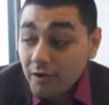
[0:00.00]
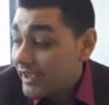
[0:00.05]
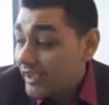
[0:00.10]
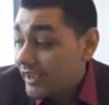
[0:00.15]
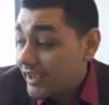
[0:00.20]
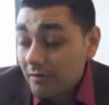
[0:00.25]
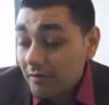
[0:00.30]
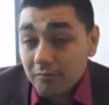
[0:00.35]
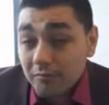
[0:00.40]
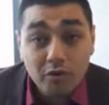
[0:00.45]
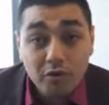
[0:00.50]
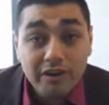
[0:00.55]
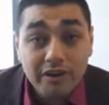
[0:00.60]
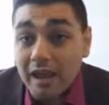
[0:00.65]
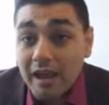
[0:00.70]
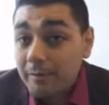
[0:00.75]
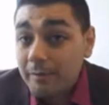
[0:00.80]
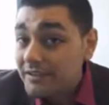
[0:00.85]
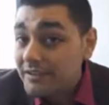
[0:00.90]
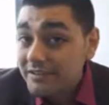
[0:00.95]
Hey, I'm more than
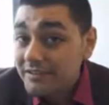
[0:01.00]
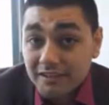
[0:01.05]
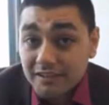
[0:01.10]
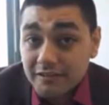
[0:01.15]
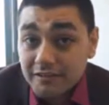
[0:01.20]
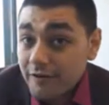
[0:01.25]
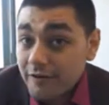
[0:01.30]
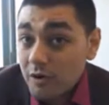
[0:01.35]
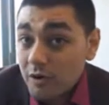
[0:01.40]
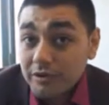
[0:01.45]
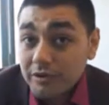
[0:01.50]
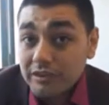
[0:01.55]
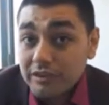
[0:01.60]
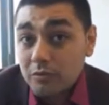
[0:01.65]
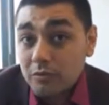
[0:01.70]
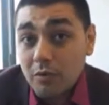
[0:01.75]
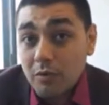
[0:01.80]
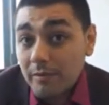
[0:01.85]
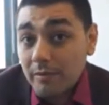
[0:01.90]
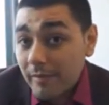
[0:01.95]
happy to sit on the phone with you
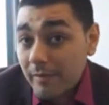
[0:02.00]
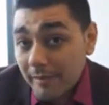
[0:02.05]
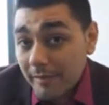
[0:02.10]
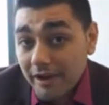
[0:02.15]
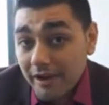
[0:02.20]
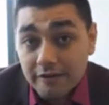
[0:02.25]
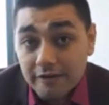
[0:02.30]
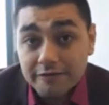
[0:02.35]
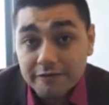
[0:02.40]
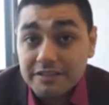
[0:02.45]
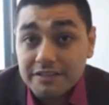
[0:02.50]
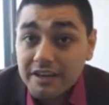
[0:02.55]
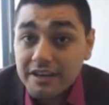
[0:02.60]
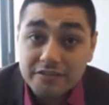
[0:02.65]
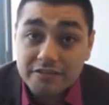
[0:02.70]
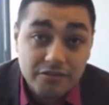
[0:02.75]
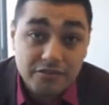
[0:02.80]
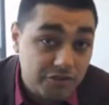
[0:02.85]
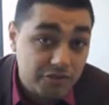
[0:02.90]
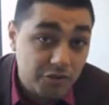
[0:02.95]
while I'm at my office and
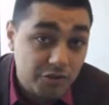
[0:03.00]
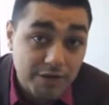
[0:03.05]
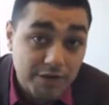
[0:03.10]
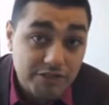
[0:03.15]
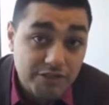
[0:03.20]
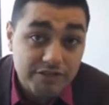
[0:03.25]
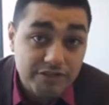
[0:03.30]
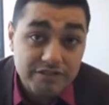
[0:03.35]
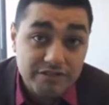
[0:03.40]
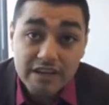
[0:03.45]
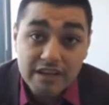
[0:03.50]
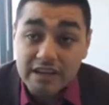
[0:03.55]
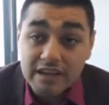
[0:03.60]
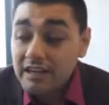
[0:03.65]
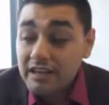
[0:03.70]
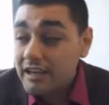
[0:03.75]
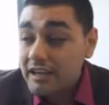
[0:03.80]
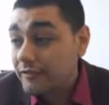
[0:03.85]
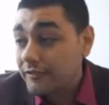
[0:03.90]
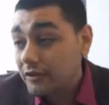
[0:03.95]
answer those questions.
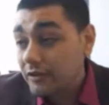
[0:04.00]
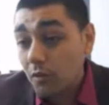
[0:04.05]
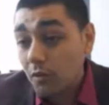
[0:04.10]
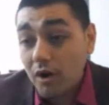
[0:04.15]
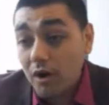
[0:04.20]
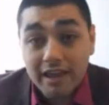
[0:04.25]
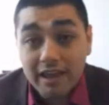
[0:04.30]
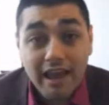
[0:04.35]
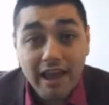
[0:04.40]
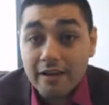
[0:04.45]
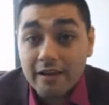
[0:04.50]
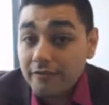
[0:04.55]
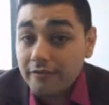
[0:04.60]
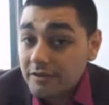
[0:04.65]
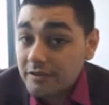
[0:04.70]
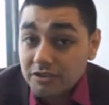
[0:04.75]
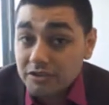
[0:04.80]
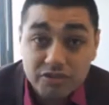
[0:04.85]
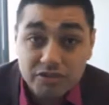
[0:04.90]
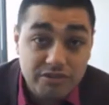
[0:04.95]
If you want to have a
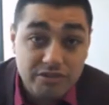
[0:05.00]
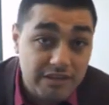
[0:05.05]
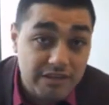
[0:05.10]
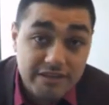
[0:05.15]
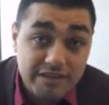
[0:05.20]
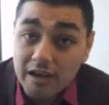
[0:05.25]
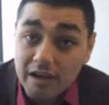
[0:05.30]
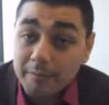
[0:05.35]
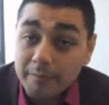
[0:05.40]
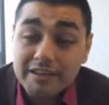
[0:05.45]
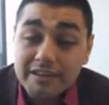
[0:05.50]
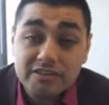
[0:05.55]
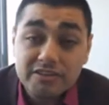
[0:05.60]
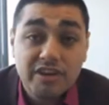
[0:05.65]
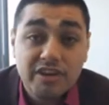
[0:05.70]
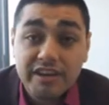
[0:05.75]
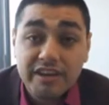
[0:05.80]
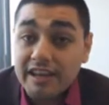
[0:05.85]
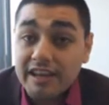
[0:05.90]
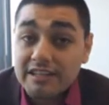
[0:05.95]
sit-down meeting,
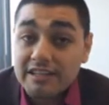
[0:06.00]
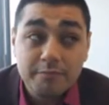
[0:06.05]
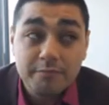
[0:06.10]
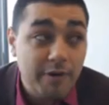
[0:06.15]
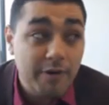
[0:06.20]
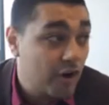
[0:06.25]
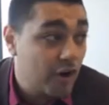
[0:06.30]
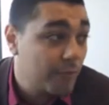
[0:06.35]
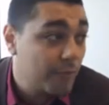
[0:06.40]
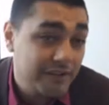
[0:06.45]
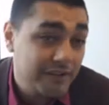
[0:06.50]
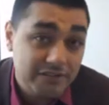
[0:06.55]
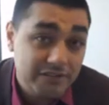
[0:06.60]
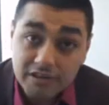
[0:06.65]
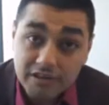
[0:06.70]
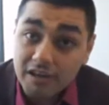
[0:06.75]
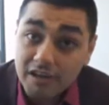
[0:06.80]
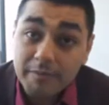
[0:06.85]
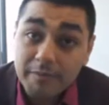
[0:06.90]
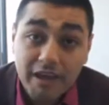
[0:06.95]
shake hands, by all means, you
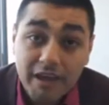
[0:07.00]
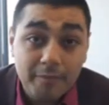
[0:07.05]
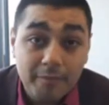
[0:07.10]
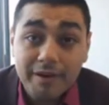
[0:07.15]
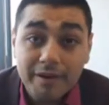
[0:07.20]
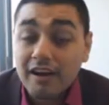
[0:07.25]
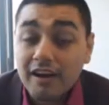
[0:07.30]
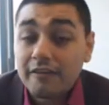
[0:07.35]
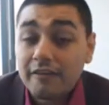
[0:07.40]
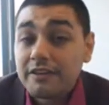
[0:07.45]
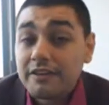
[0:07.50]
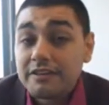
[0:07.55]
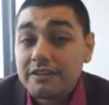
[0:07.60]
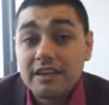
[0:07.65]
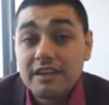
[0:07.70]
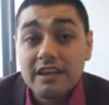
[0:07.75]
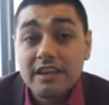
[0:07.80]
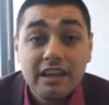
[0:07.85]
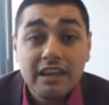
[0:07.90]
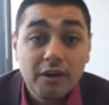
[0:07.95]
can come down to my office
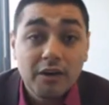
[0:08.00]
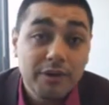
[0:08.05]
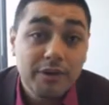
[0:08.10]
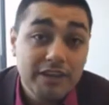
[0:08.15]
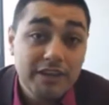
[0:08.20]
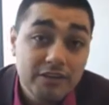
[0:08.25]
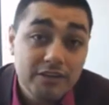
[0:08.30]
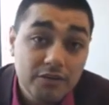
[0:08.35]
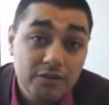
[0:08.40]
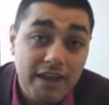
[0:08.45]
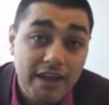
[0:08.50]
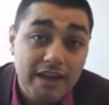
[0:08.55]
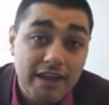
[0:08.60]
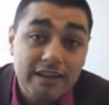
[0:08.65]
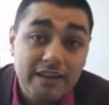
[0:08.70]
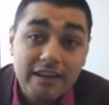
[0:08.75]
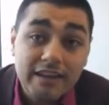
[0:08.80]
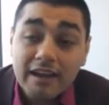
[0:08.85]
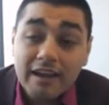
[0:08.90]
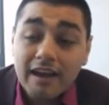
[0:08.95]
and we can do that.
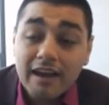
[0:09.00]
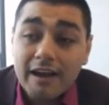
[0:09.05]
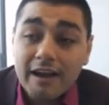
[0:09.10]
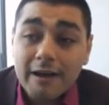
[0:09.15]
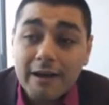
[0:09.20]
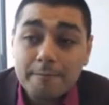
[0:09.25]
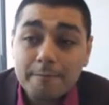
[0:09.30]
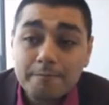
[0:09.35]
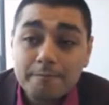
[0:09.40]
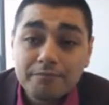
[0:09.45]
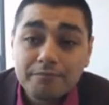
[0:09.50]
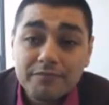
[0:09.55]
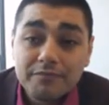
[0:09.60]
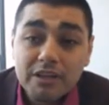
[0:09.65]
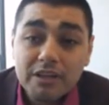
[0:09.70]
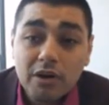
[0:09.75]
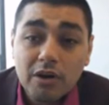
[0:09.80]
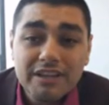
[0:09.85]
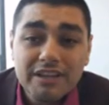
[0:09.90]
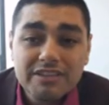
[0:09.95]
Um, you
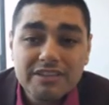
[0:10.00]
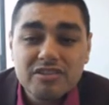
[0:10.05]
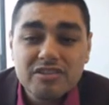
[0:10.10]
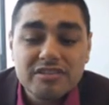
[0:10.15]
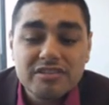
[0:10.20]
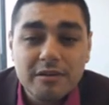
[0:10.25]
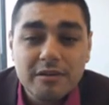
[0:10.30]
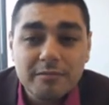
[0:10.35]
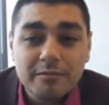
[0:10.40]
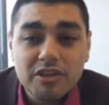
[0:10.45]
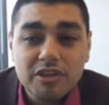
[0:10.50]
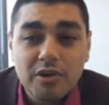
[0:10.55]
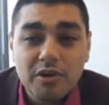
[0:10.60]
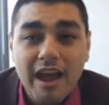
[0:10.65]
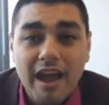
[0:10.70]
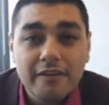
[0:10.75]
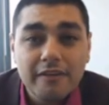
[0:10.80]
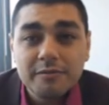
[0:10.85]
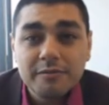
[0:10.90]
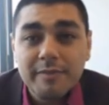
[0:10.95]
know, it's just some, you
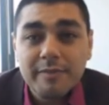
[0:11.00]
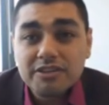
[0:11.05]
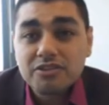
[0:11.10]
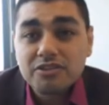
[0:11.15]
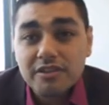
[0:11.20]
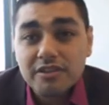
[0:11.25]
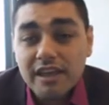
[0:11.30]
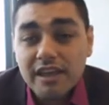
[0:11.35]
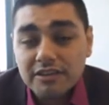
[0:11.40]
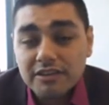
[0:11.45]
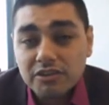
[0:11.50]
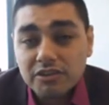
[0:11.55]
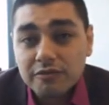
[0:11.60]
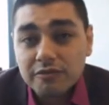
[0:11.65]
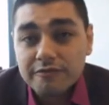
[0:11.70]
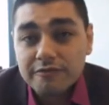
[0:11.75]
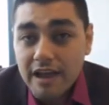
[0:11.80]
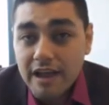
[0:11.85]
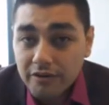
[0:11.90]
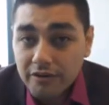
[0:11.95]
have to make sure that you
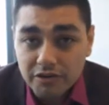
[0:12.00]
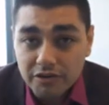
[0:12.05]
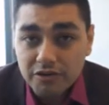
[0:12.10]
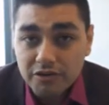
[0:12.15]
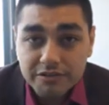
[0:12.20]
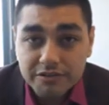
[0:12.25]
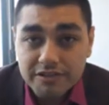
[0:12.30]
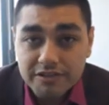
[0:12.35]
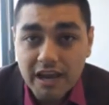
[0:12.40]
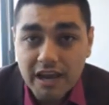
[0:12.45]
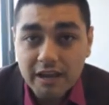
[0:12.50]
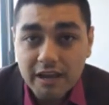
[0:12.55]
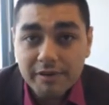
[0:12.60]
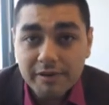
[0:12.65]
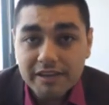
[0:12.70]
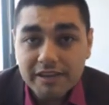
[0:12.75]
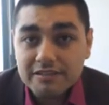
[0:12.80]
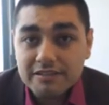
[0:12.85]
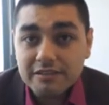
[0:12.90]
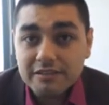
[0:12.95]
value your time
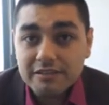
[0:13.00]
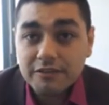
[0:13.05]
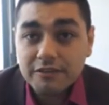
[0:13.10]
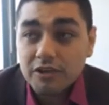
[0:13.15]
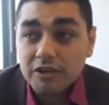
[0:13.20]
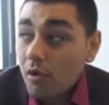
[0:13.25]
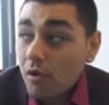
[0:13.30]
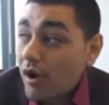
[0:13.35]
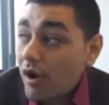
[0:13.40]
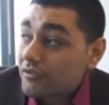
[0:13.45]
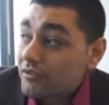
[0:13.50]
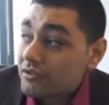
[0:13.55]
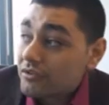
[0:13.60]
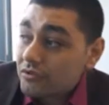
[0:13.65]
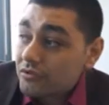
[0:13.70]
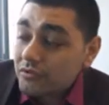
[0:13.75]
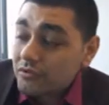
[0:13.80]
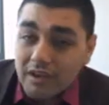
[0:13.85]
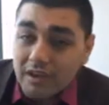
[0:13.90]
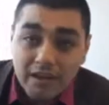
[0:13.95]
because if you go out and
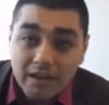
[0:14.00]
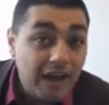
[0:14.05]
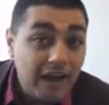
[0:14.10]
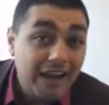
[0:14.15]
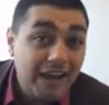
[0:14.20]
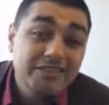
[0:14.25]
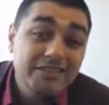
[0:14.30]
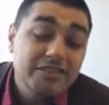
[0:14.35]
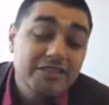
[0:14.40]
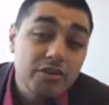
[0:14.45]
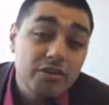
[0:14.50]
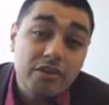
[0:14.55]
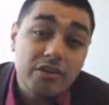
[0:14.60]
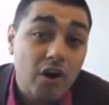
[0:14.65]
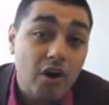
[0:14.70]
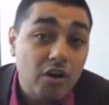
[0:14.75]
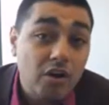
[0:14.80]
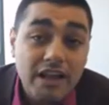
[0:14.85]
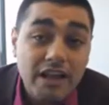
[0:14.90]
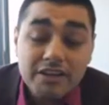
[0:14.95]
do, I used to do that
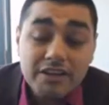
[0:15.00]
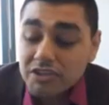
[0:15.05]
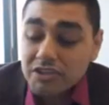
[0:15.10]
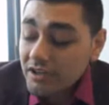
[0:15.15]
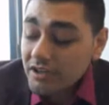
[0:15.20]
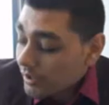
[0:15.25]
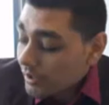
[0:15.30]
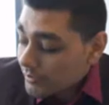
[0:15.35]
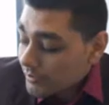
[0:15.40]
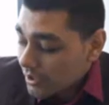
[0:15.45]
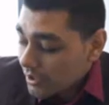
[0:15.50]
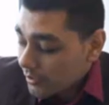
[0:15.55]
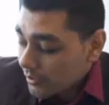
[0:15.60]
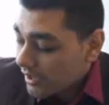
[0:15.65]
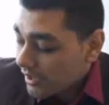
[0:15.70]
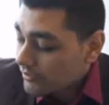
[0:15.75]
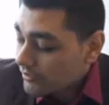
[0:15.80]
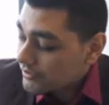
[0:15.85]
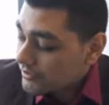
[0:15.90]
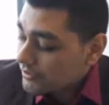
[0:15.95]
all last year. I was going
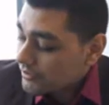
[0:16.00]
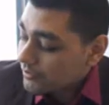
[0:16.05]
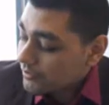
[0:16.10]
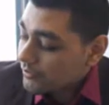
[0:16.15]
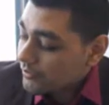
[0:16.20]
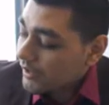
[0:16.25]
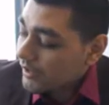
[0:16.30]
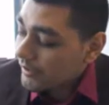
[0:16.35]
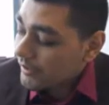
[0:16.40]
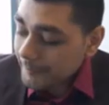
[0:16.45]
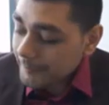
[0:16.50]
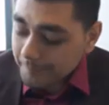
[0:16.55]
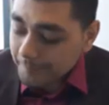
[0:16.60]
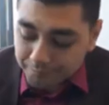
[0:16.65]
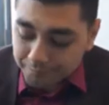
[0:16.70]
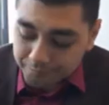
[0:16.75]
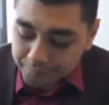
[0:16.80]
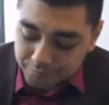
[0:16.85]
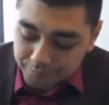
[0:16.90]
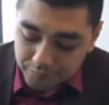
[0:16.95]
out and do um,
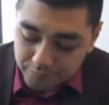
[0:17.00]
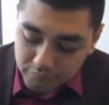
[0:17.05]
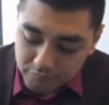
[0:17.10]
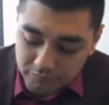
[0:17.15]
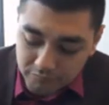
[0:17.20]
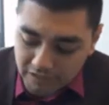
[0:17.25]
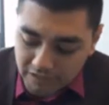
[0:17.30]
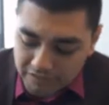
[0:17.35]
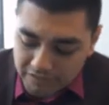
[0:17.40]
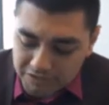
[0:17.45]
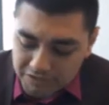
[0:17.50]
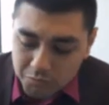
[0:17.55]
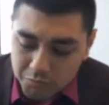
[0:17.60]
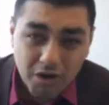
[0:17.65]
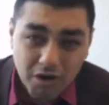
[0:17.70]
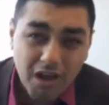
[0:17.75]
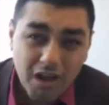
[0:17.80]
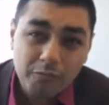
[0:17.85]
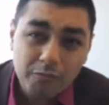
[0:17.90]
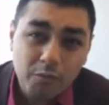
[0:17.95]
these
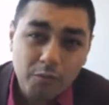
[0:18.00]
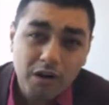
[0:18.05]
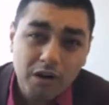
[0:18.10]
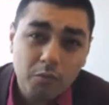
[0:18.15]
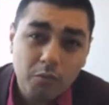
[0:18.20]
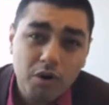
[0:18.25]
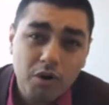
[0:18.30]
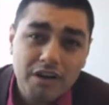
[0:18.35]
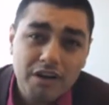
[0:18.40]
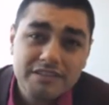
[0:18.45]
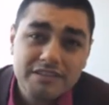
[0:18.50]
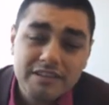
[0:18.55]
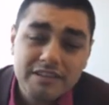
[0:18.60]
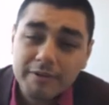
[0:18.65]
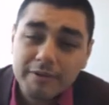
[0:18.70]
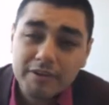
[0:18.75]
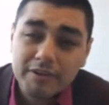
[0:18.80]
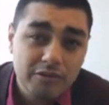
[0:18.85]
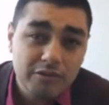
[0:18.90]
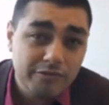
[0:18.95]
one-off one-on-ones. I've
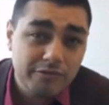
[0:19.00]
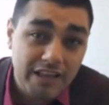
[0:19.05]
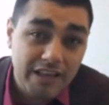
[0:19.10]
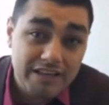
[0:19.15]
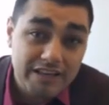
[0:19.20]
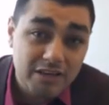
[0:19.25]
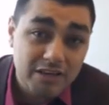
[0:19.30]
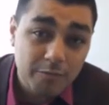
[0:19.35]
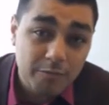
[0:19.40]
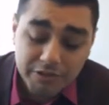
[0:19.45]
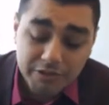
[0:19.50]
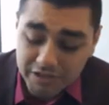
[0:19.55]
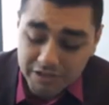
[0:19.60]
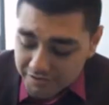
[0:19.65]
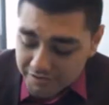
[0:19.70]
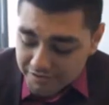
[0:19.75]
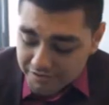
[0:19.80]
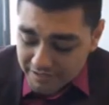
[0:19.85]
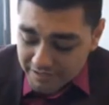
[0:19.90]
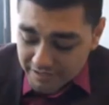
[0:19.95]
been doing it for the last couple
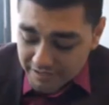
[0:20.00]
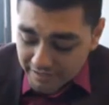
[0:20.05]
years.